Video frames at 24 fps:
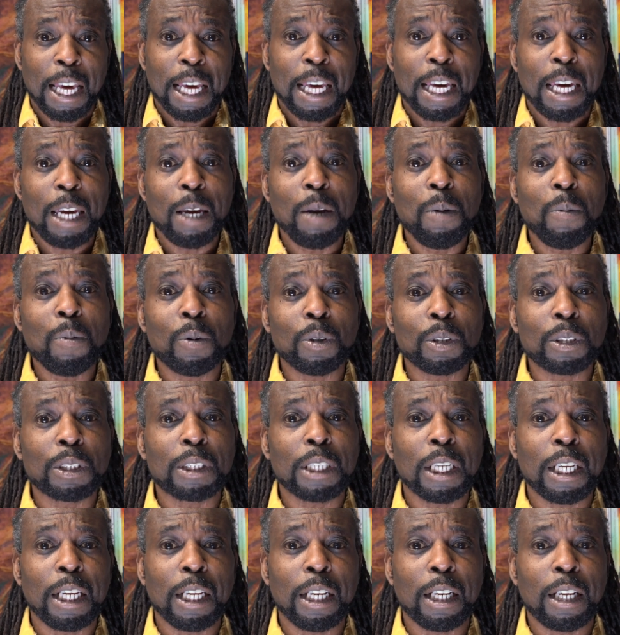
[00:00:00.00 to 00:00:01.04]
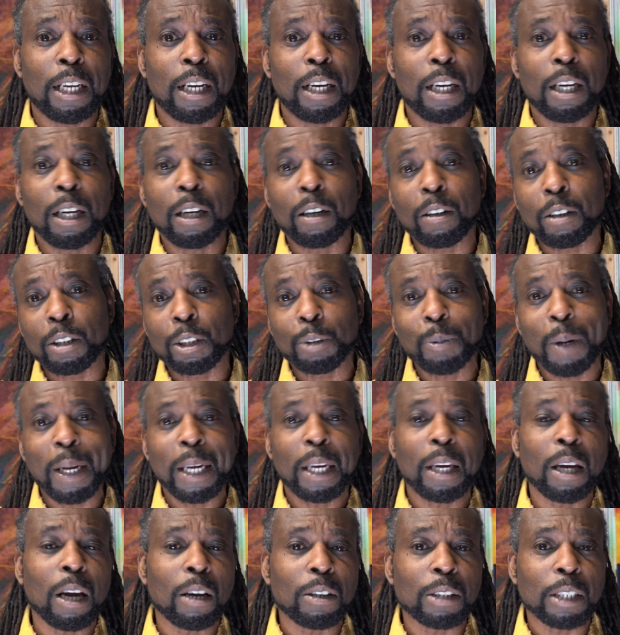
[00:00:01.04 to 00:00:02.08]
He was in a
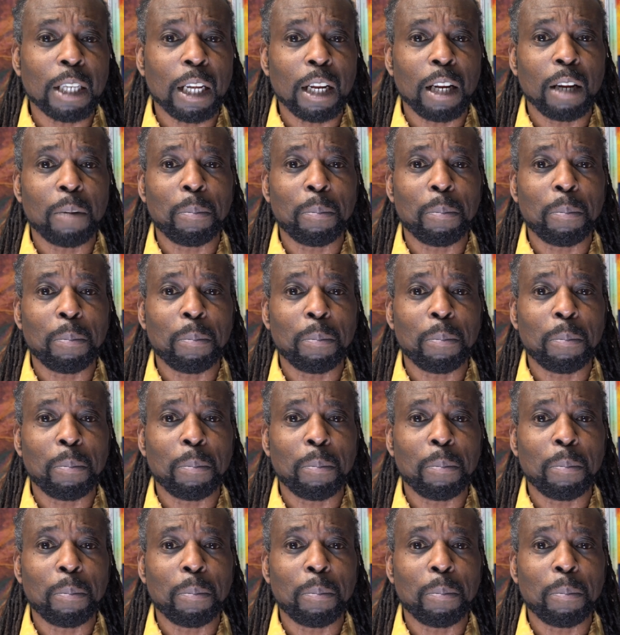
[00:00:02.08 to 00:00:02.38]
swanky hotel,